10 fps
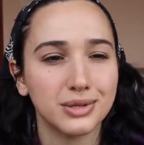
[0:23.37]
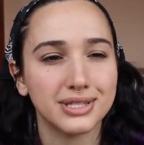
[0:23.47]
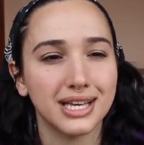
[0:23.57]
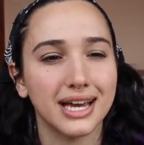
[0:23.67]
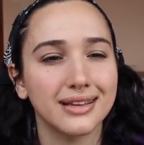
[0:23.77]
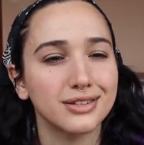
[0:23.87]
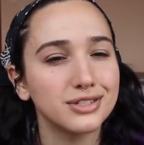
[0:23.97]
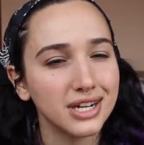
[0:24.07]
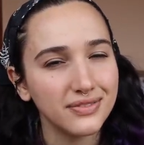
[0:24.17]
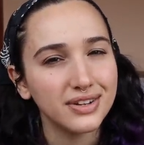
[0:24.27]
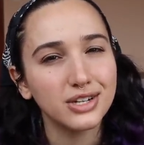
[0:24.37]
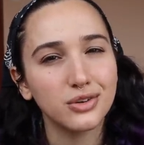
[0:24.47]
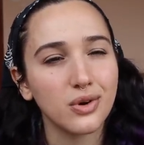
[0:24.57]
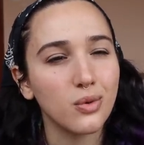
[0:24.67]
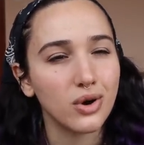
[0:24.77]
so it's like there's not even a
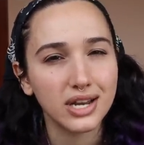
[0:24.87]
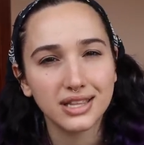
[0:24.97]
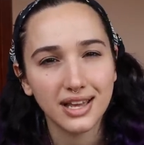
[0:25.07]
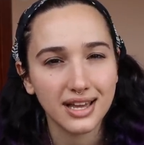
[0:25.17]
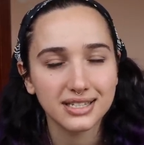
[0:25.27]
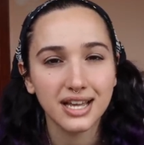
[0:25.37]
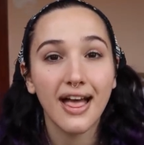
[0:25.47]
good reward at the end.